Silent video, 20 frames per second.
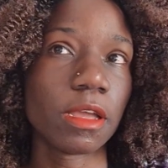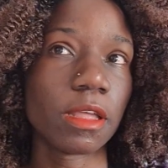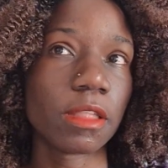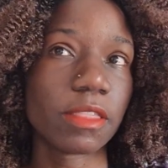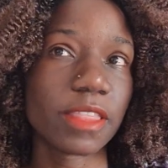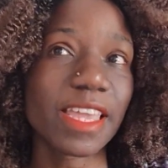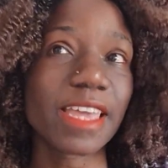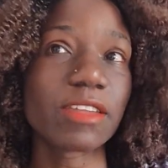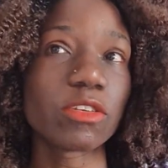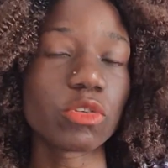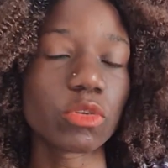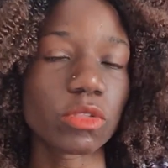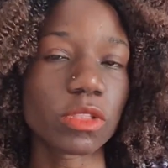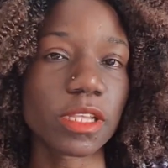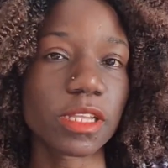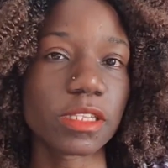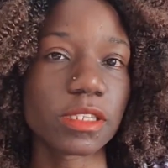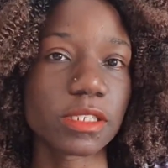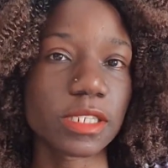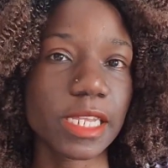
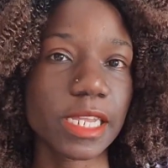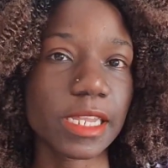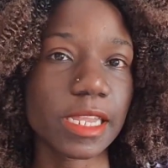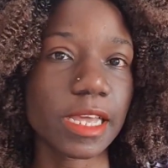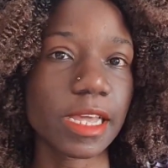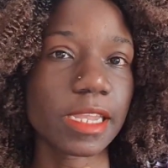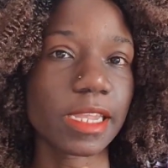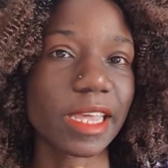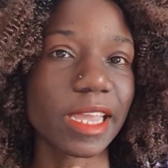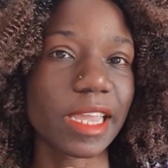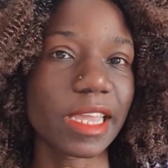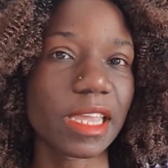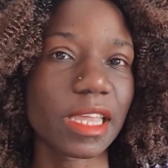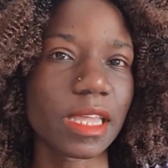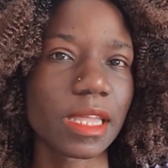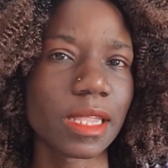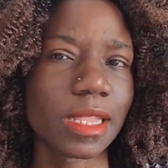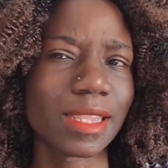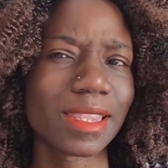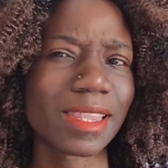they tell her
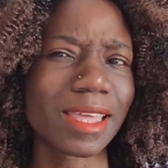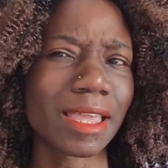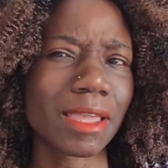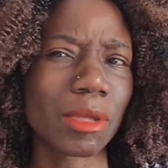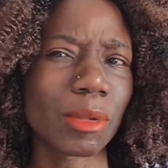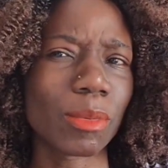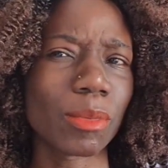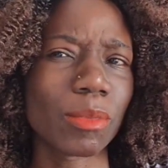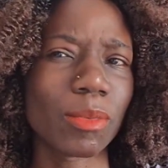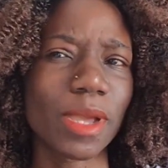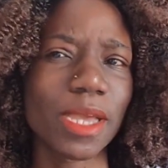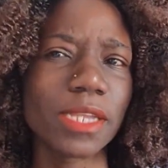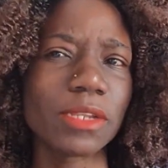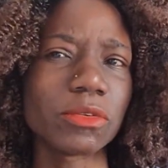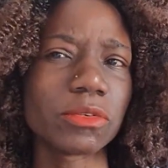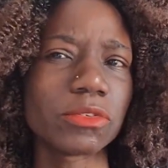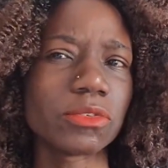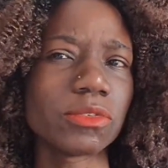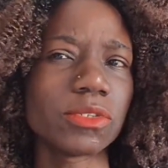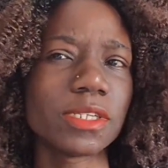like, why
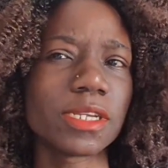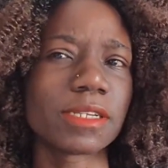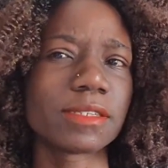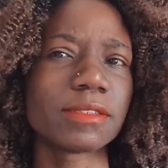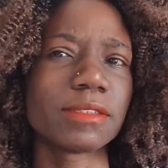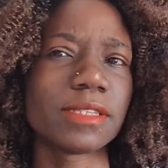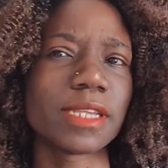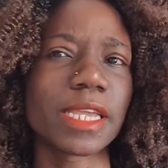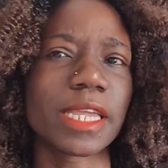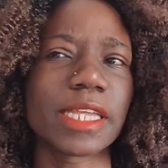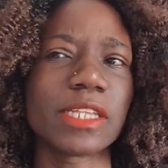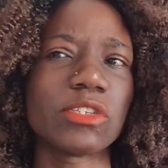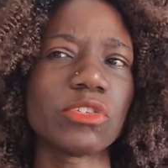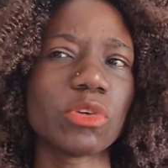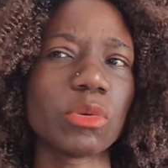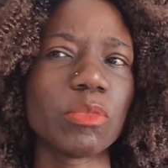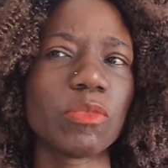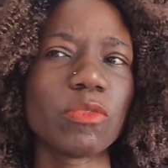don't you just take a job